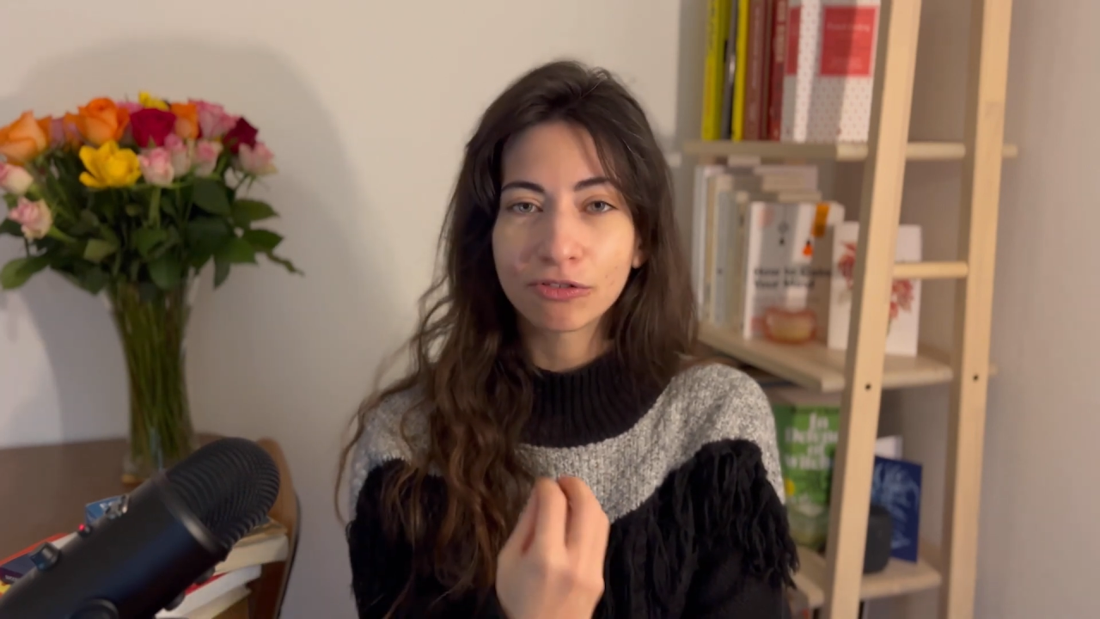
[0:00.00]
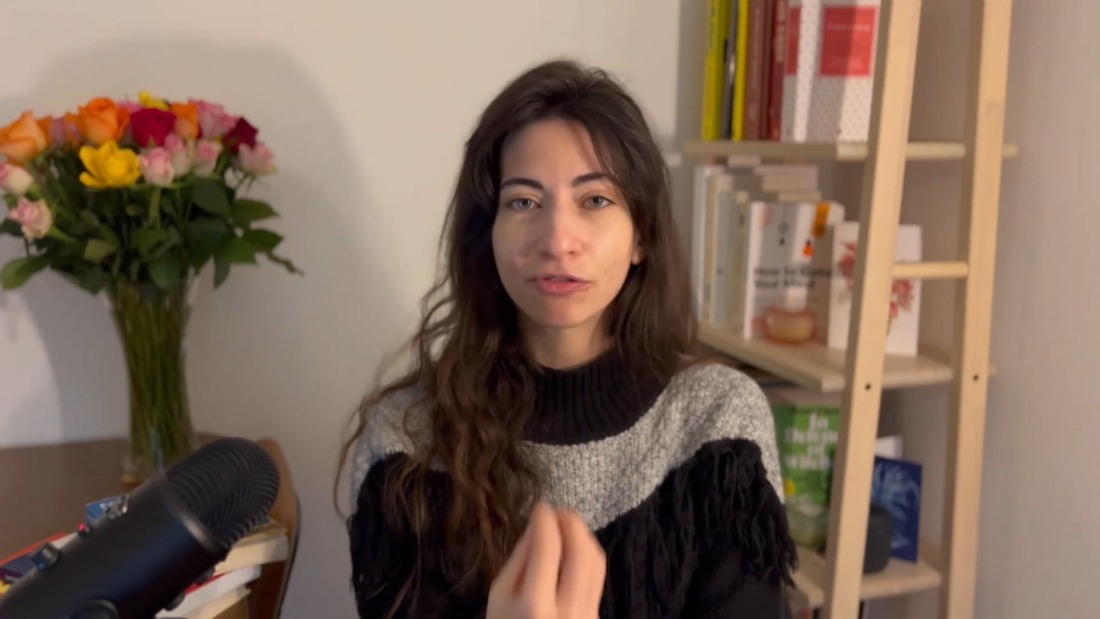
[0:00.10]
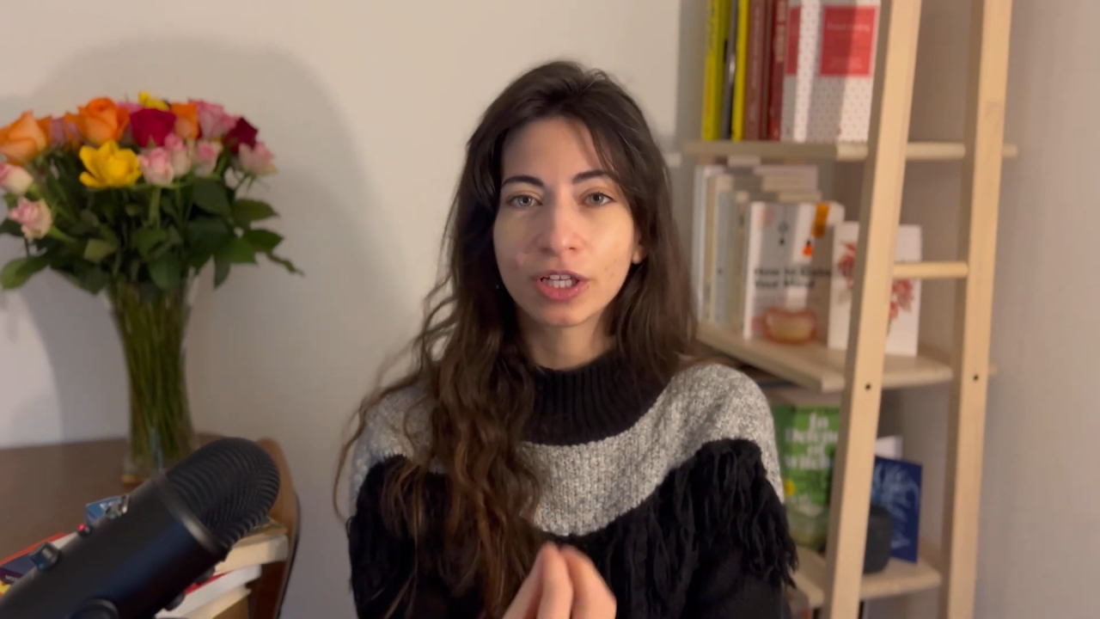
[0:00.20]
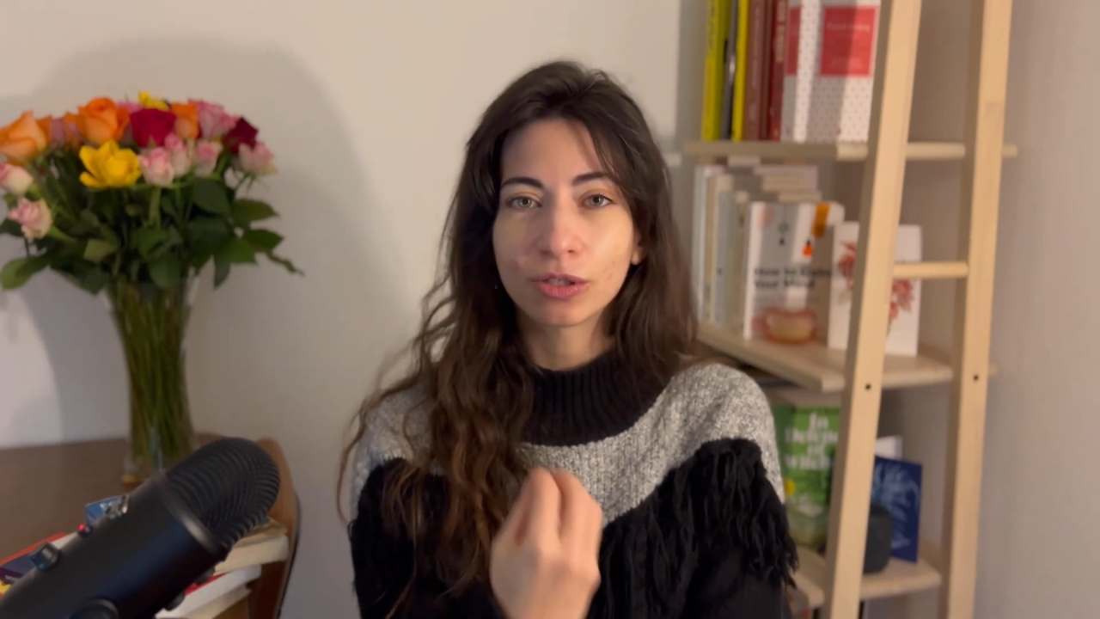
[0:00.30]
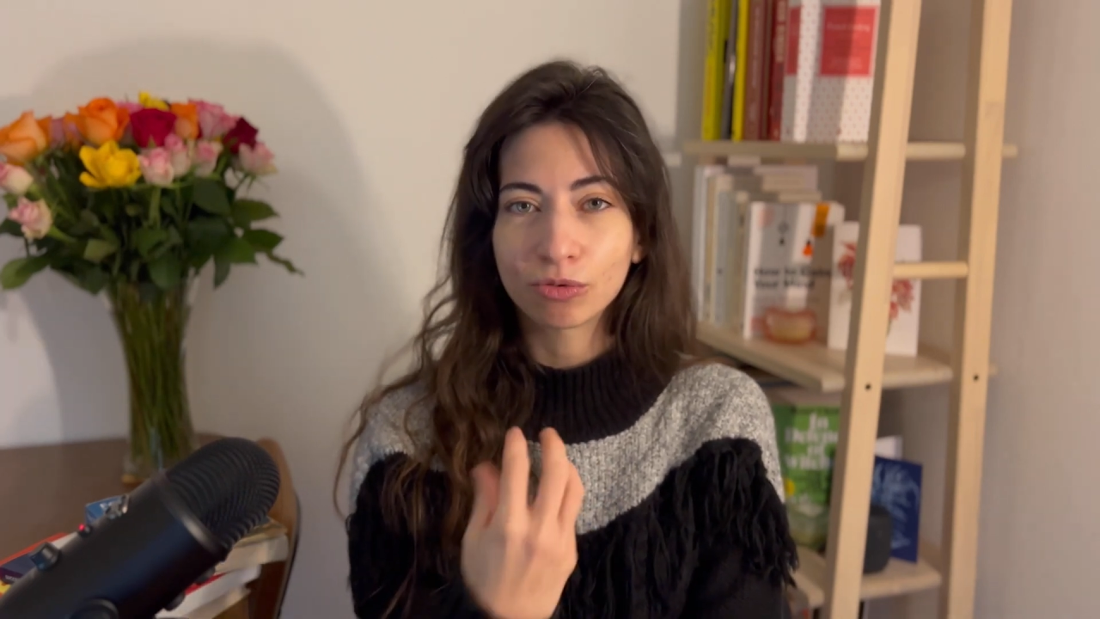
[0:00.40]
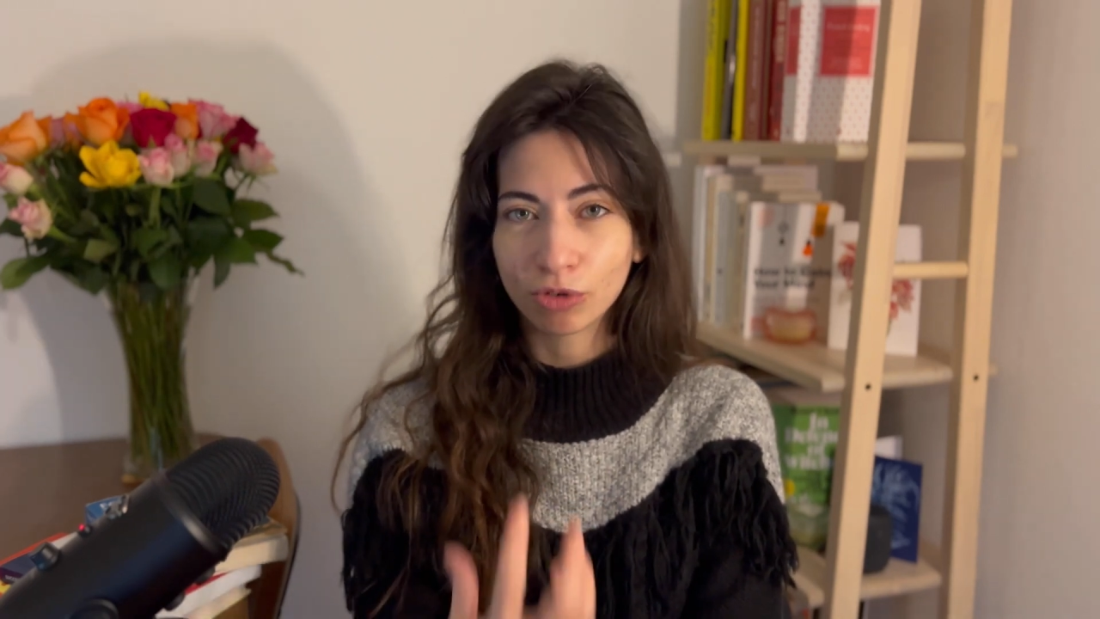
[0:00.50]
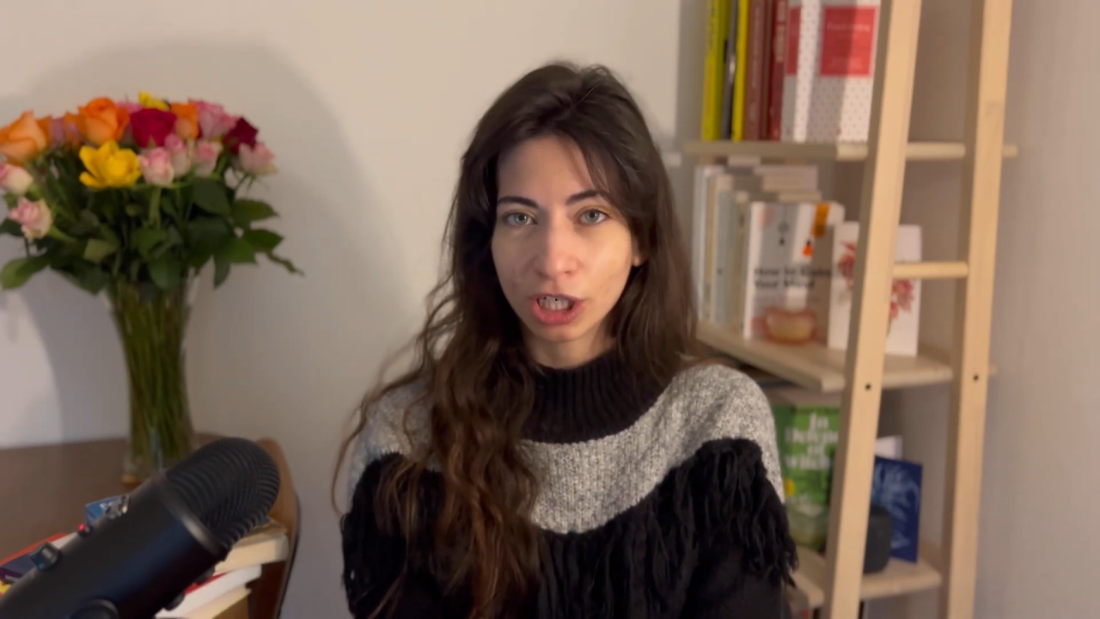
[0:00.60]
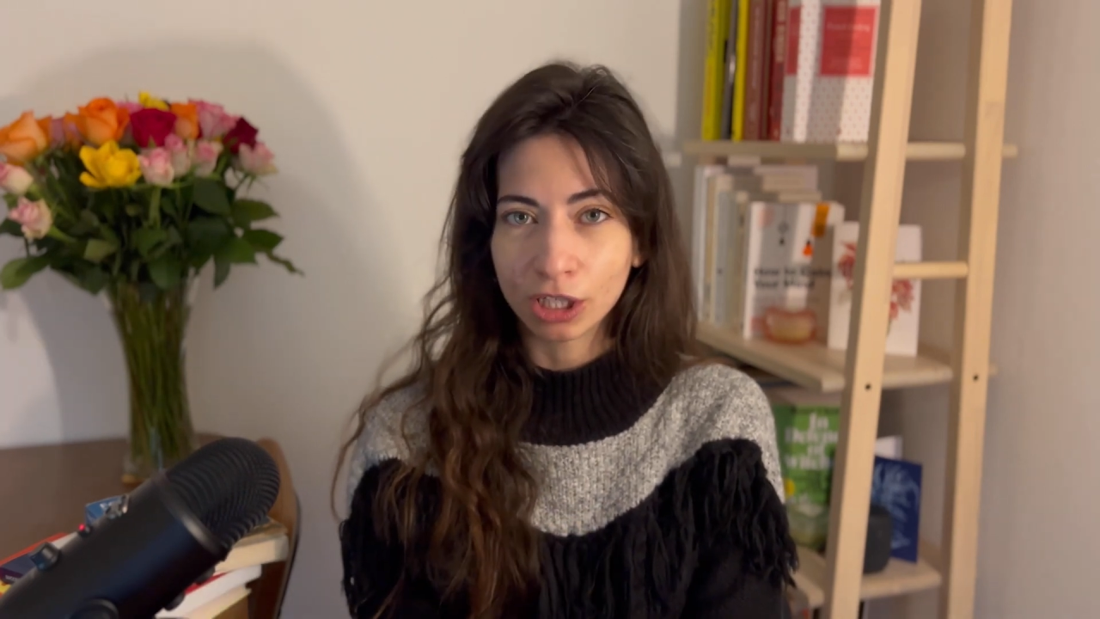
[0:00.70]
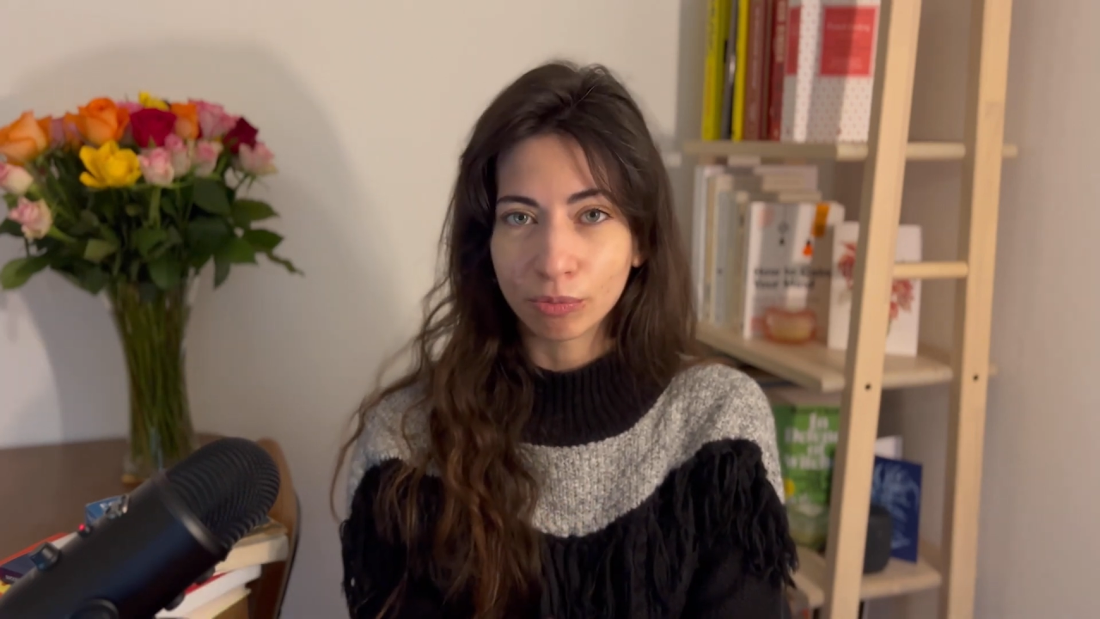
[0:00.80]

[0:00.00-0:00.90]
feel real,